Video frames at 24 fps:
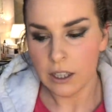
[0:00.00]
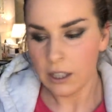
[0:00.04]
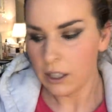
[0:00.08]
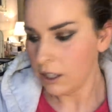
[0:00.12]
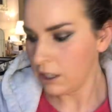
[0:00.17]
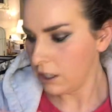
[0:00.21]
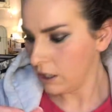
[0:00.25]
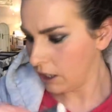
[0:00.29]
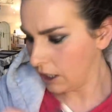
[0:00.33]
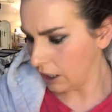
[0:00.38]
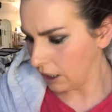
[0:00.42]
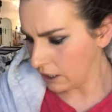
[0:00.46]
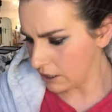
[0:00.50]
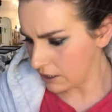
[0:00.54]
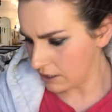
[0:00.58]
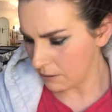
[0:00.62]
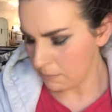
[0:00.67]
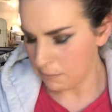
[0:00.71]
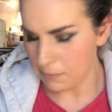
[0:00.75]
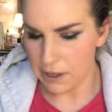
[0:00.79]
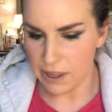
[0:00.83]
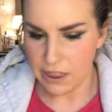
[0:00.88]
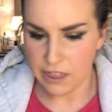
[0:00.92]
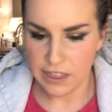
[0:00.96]
I think there's
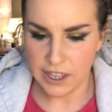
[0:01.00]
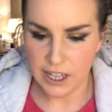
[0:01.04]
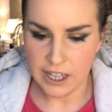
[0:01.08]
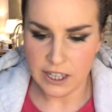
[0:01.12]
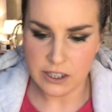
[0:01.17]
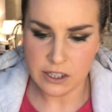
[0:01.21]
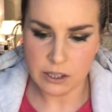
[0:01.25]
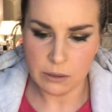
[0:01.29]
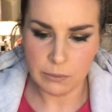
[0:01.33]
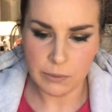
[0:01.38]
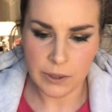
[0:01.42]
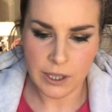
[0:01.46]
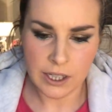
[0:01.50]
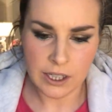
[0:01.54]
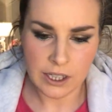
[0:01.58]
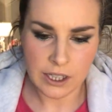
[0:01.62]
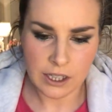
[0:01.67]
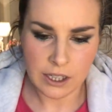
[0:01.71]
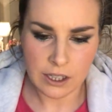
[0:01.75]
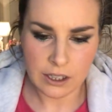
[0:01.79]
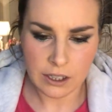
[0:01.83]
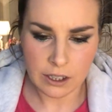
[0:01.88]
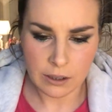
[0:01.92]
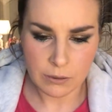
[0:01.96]
a myth there somewhere, isn't
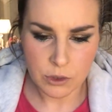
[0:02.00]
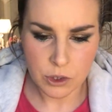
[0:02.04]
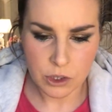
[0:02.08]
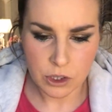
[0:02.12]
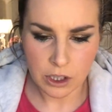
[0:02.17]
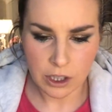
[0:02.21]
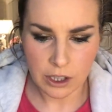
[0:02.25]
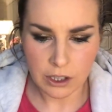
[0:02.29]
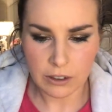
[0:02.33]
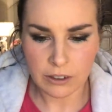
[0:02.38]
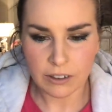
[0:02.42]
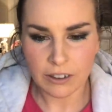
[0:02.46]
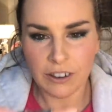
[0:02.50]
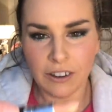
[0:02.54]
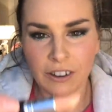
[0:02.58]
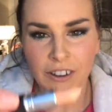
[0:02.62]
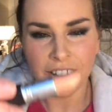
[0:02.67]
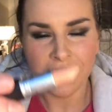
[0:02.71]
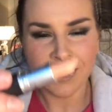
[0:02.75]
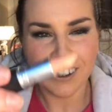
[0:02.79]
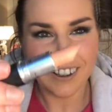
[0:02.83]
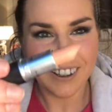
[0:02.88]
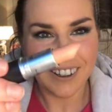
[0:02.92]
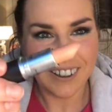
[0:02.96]
there? Shut.
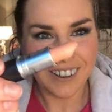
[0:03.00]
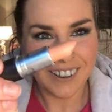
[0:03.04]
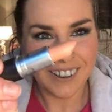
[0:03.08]
Look.